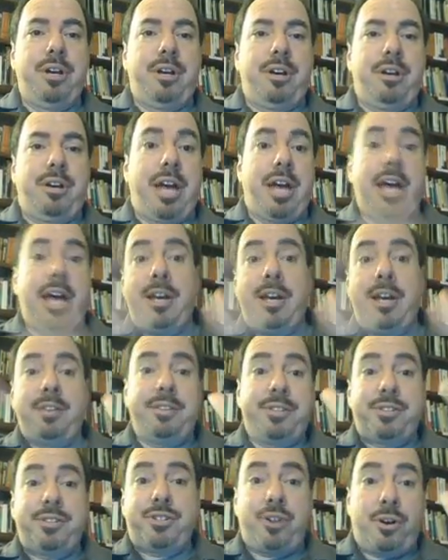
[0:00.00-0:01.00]
hey,
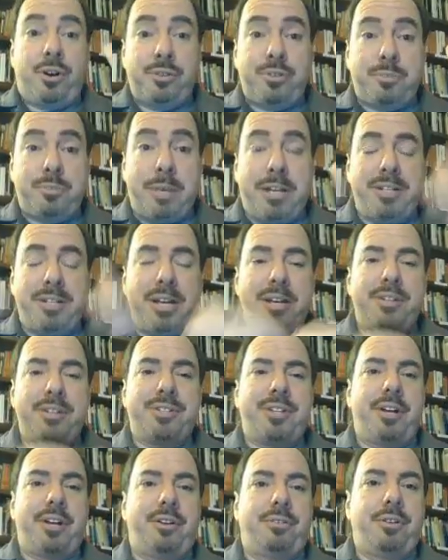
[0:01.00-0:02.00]
this is Charter's main data
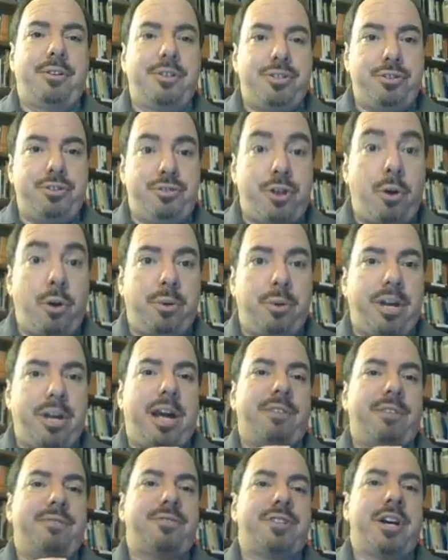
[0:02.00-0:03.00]
center, because you don't want to
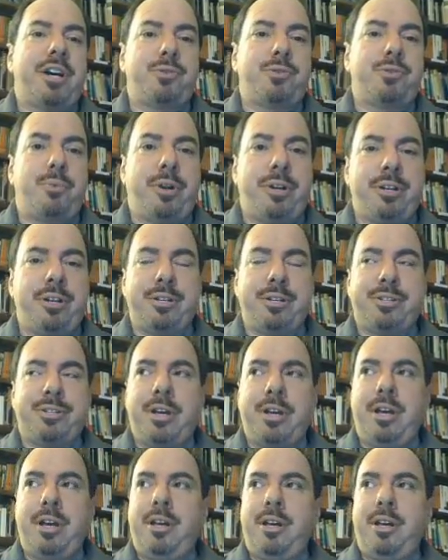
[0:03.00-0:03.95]
advertise where it is.